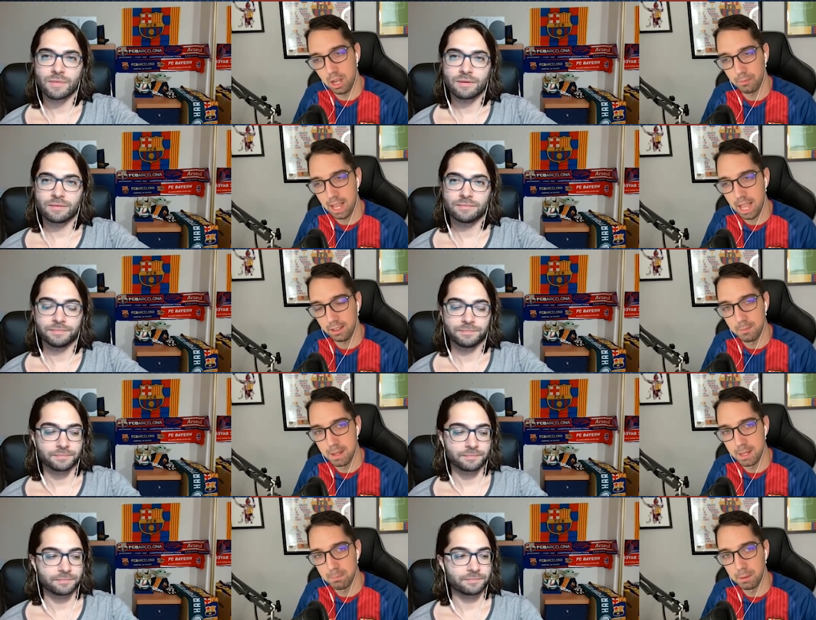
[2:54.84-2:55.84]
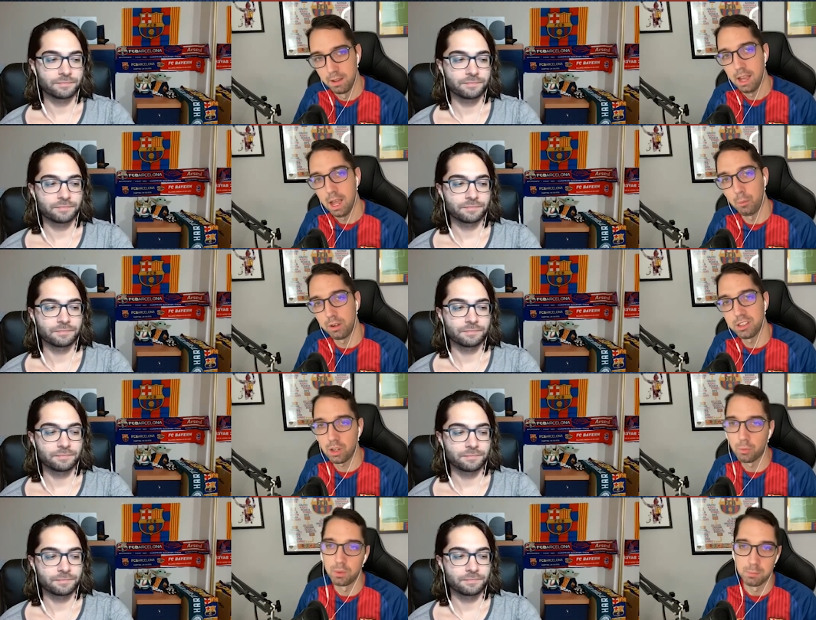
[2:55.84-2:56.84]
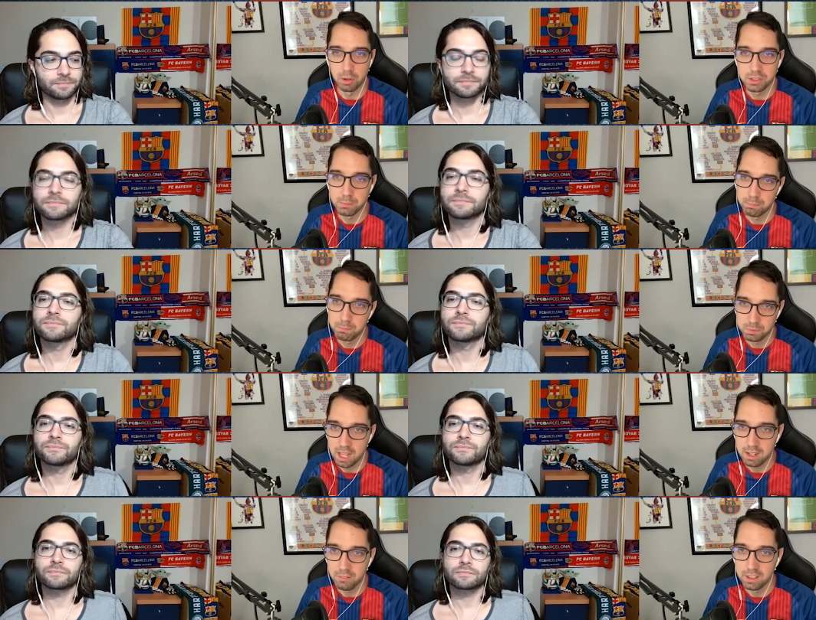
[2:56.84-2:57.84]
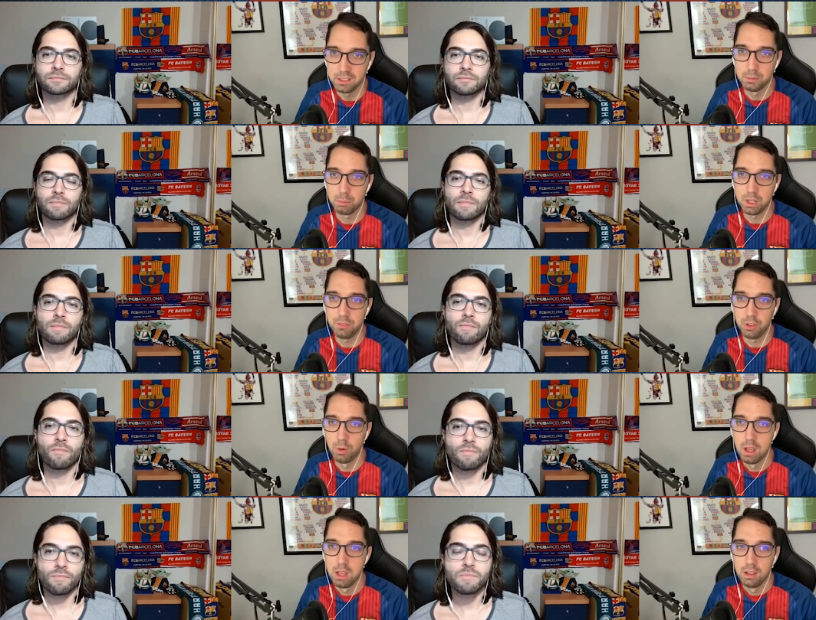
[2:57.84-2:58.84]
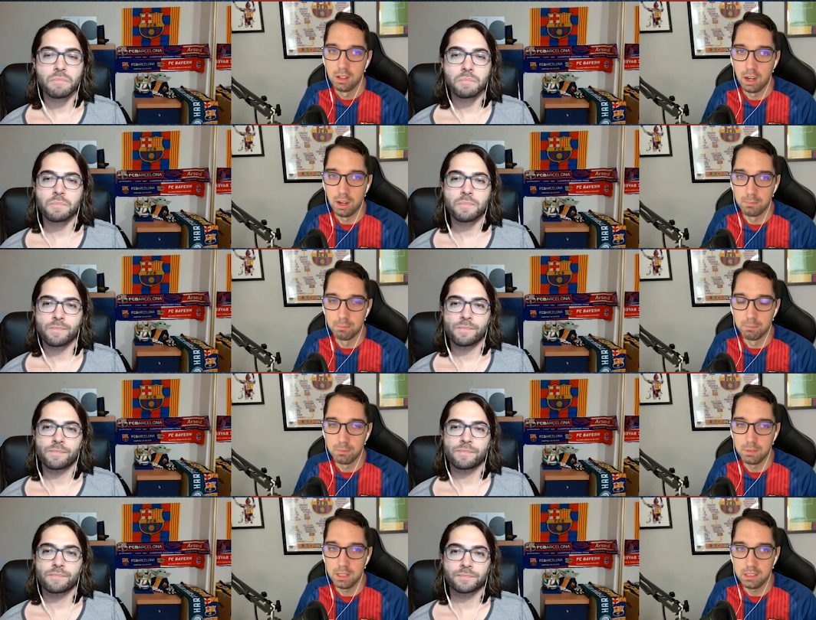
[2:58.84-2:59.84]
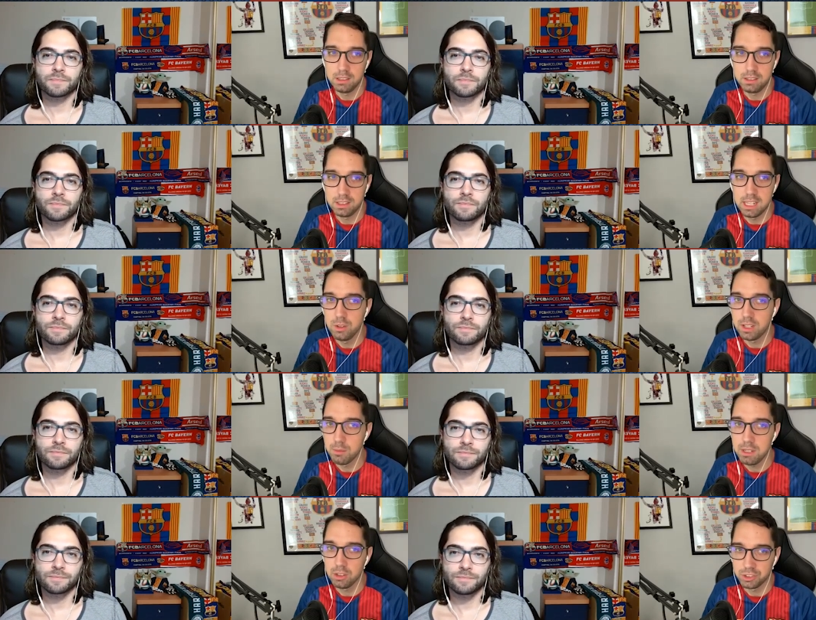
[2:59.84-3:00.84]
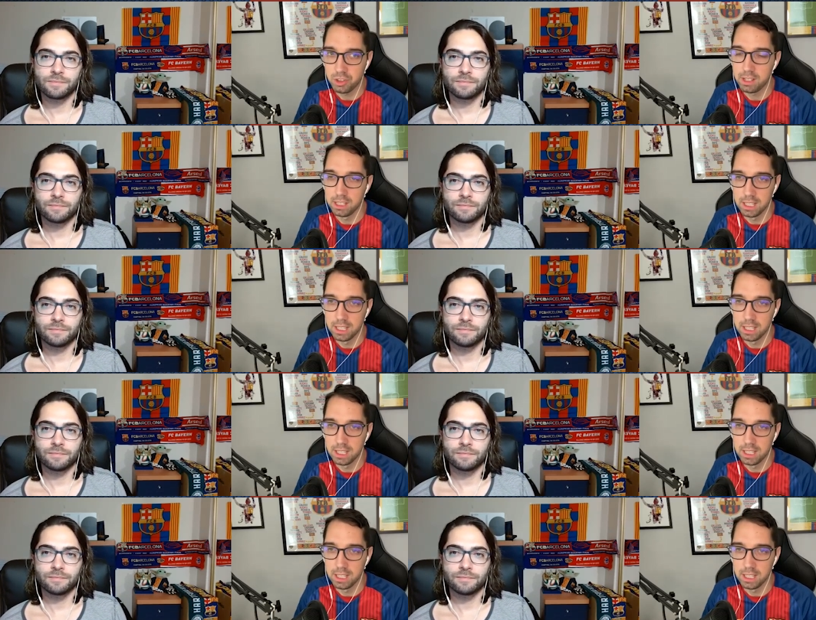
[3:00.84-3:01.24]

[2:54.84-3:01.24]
Speaker 1: La Real in a minute, but I want to start with the Barca side of this preview. Um, can you give me your starting